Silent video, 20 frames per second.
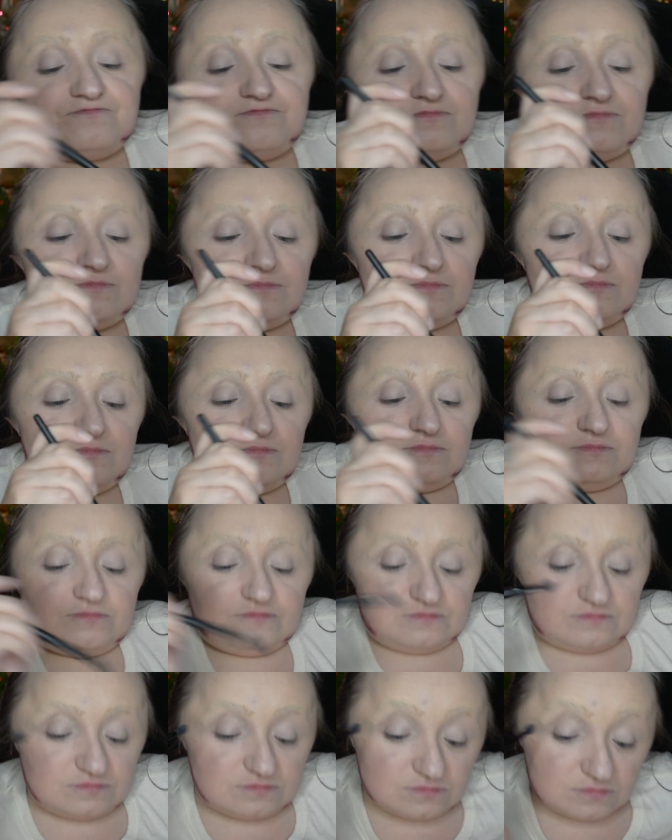
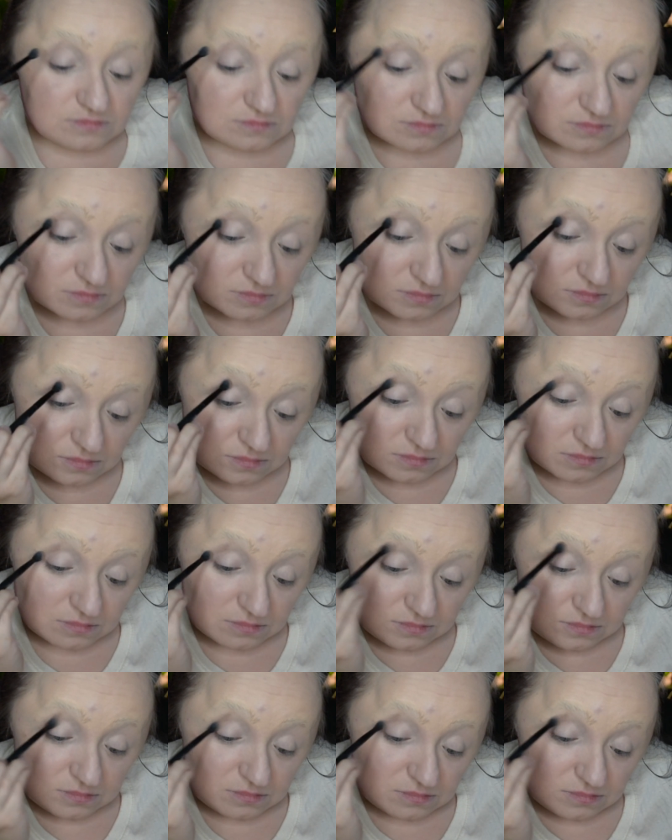
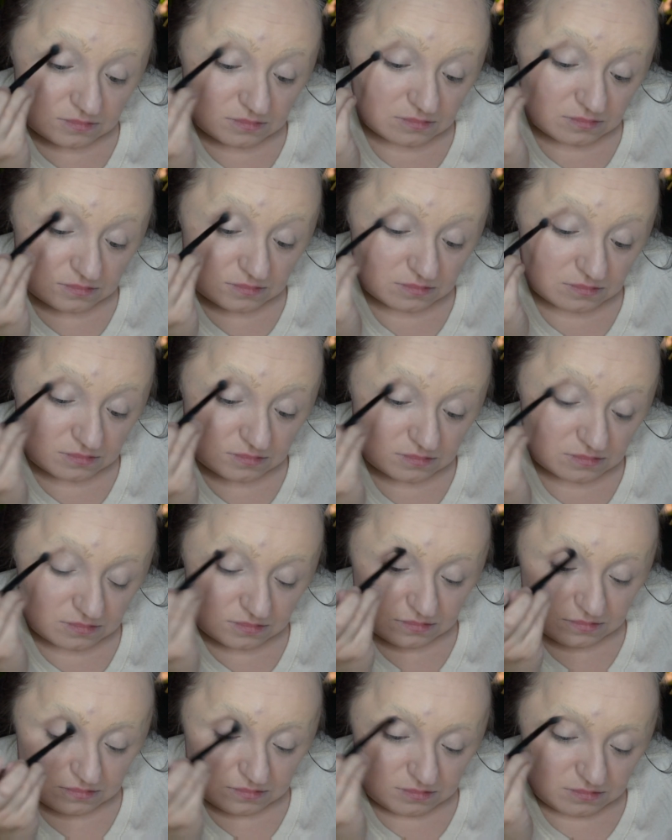
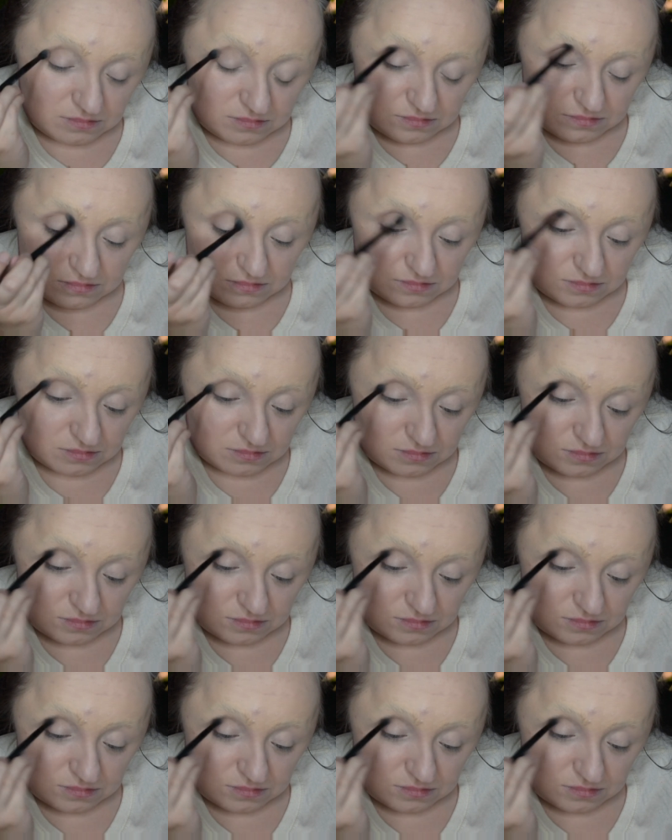Nobody speaks.